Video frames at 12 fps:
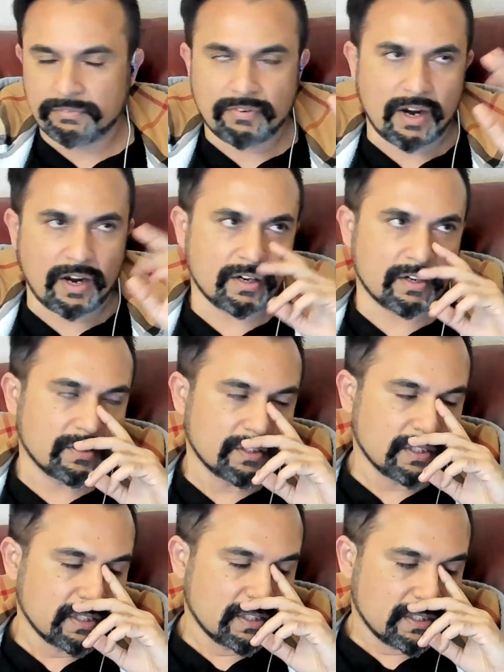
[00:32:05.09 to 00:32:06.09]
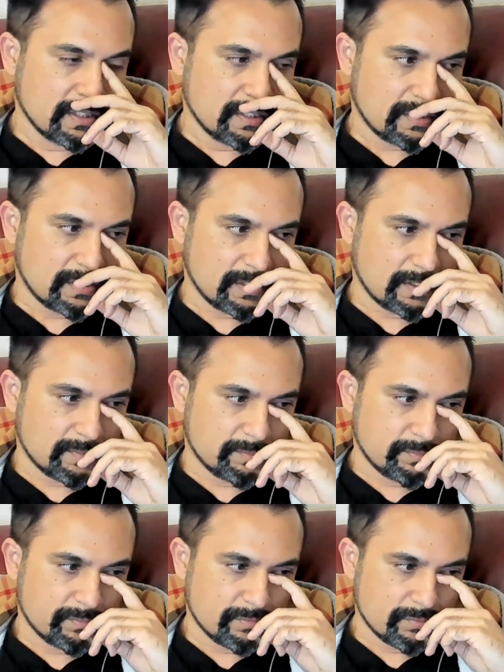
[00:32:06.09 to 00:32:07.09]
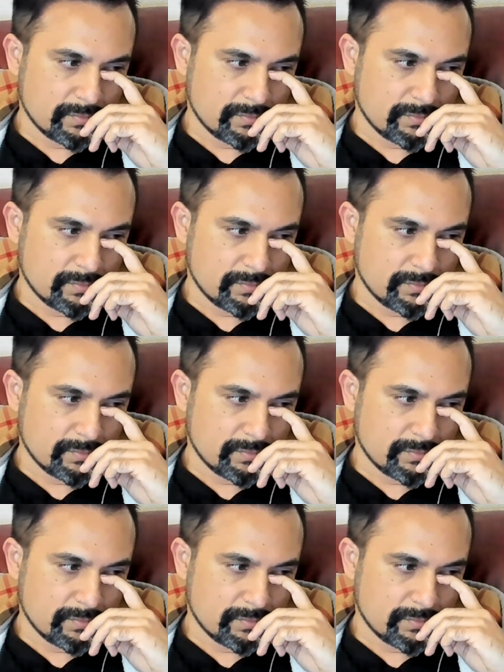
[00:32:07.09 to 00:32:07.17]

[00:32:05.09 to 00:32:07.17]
far um,